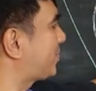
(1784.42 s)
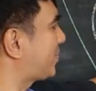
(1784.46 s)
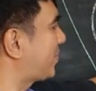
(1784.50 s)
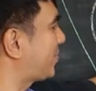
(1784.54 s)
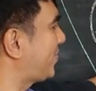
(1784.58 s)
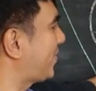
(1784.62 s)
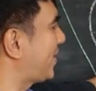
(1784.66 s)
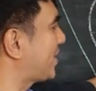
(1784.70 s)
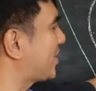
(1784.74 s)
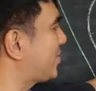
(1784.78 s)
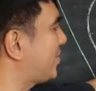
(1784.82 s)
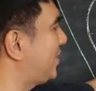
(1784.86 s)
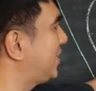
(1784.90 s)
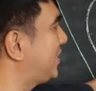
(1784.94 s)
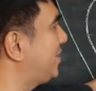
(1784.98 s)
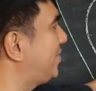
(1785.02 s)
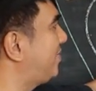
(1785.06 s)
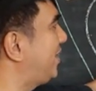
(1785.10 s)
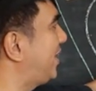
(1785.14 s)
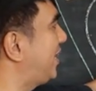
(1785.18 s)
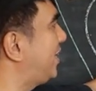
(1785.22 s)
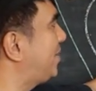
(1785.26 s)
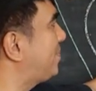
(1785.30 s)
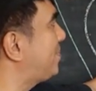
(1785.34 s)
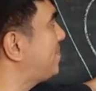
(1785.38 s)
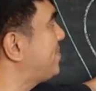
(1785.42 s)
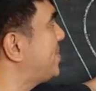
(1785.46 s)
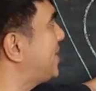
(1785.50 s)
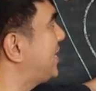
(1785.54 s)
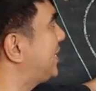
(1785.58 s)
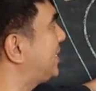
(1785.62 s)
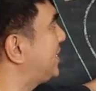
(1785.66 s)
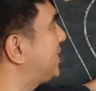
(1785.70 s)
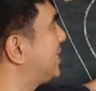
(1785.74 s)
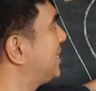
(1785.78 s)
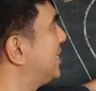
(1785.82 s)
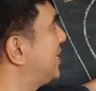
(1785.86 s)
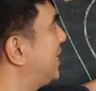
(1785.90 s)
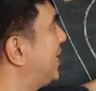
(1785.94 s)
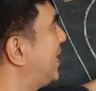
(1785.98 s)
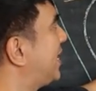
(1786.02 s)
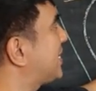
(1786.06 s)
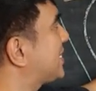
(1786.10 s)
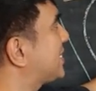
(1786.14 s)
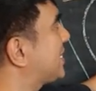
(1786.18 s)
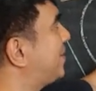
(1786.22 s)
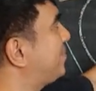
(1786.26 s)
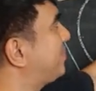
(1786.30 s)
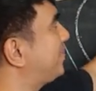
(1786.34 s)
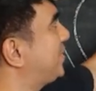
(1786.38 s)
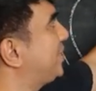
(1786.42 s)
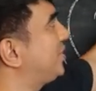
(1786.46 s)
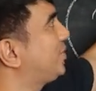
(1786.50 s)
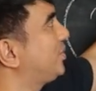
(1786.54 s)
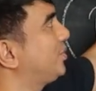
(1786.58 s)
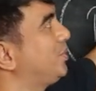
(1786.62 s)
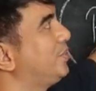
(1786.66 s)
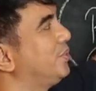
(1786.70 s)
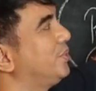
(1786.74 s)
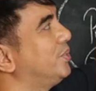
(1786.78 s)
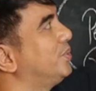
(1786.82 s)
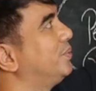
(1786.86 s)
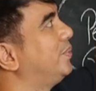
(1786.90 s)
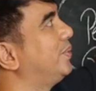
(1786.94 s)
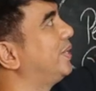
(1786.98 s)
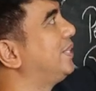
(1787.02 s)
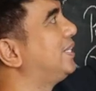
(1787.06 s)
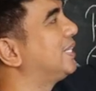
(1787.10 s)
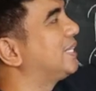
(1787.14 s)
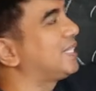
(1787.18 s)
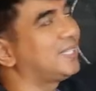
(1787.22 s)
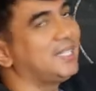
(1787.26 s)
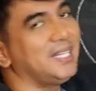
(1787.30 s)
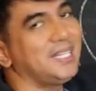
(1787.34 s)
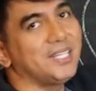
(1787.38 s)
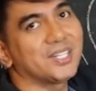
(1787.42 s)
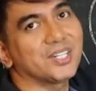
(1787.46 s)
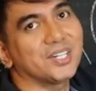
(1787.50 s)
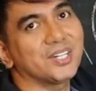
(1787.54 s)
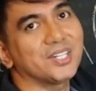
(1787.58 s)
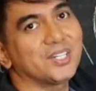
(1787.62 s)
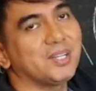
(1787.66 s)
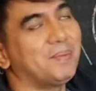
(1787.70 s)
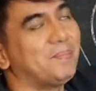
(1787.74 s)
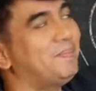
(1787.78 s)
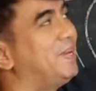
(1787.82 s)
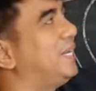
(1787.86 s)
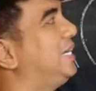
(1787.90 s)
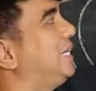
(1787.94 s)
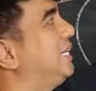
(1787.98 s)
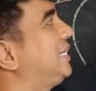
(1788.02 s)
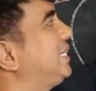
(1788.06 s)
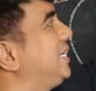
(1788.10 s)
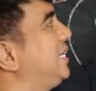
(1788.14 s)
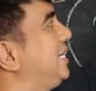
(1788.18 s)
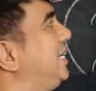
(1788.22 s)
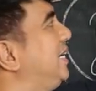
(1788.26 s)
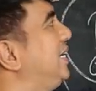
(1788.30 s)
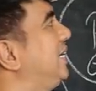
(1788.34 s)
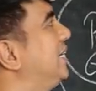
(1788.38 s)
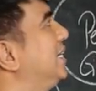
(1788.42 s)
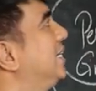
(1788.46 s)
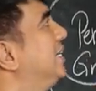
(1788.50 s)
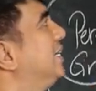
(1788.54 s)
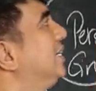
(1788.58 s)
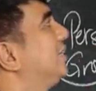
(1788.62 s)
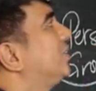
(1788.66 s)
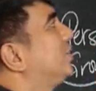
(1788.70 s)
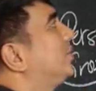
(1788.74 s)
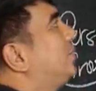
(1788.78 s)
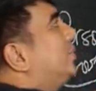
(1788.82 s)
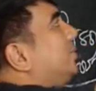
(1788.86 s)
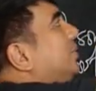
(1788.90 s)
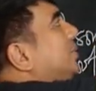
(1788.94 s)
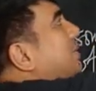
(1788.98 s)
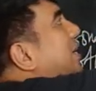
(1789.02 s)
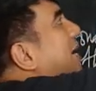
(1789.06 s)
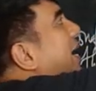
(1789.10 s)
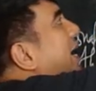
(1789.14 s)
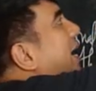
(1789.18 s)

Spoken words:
at professional development has something to do with the teacher's ability to